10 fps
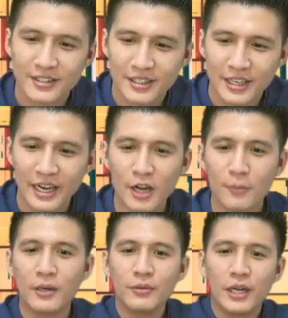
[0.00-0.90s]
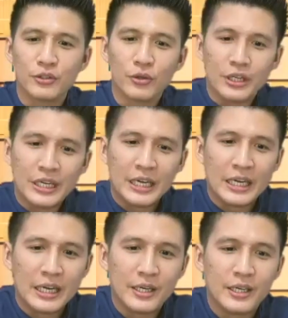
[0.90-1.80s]
And our Paludazo,
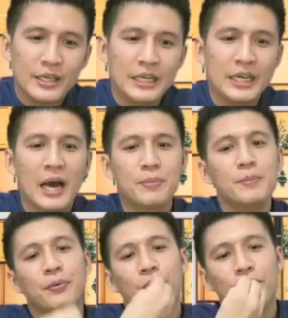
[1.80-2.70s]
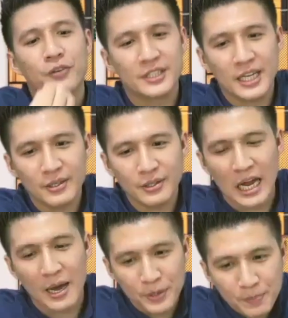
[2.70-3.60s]
Nabi prophesied,
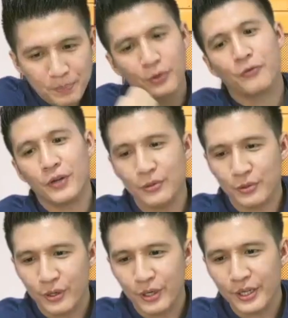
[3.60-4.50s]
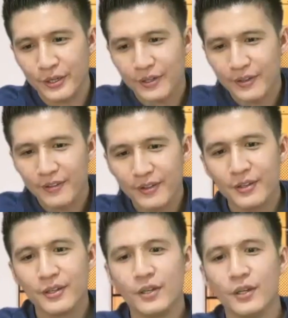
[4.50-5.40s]
Nabi prophet Luko.
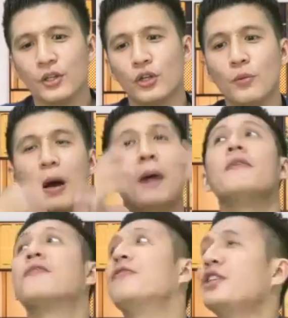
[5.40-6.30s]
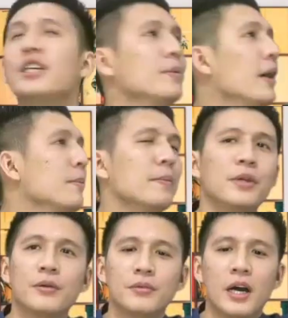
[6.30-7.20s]
Through Pama fishing by
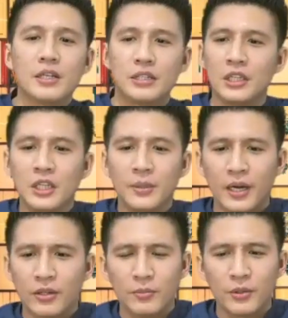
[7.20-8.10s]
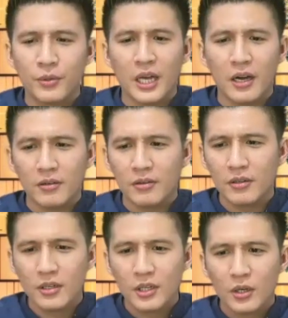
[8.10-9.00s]
Mamu, a city by Trumaduia.
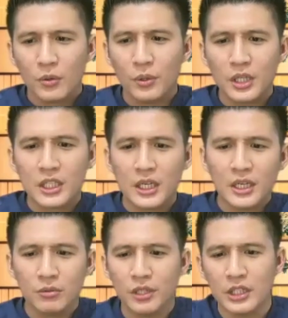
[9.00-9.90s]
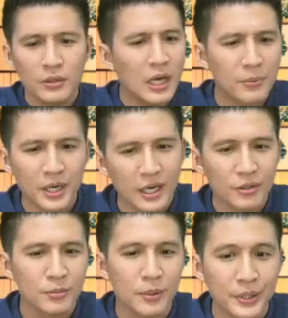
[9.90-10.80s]
We the Jan and Lurizilla with our
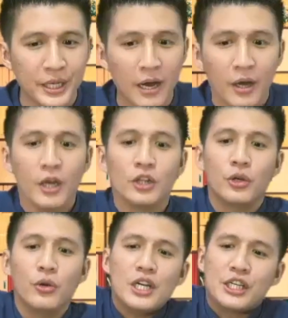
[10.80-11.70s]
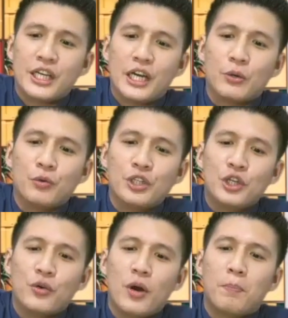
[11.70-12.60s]
Trumamia. Through a tear and winning
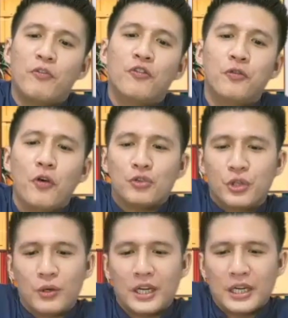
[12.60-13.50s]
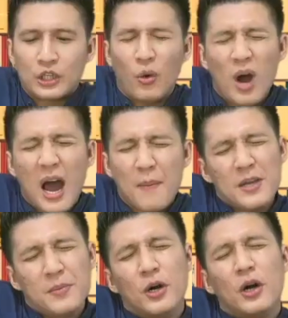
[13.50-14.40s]
one, four slow later, don't up baby.